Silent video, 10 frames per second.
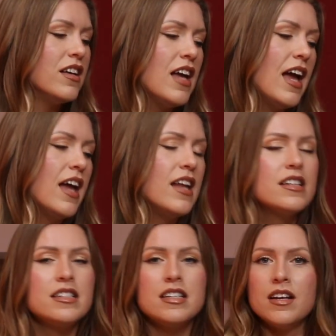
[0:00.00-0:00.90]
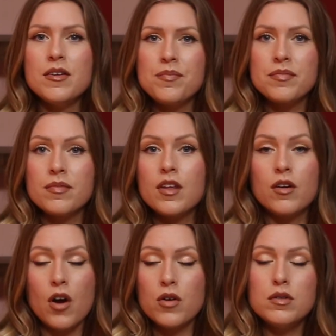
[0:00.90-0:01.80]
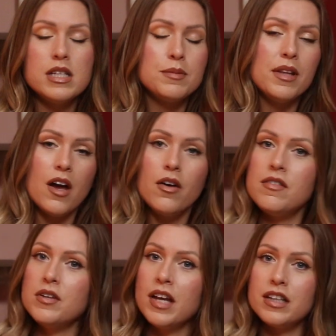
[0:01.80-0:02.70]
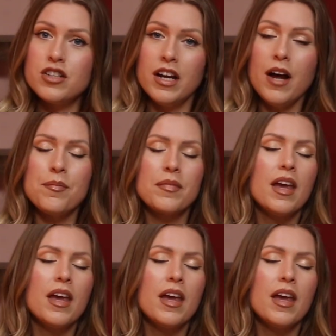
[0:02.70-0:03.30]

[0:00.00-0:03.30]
And the code is below if you'd like to check it out.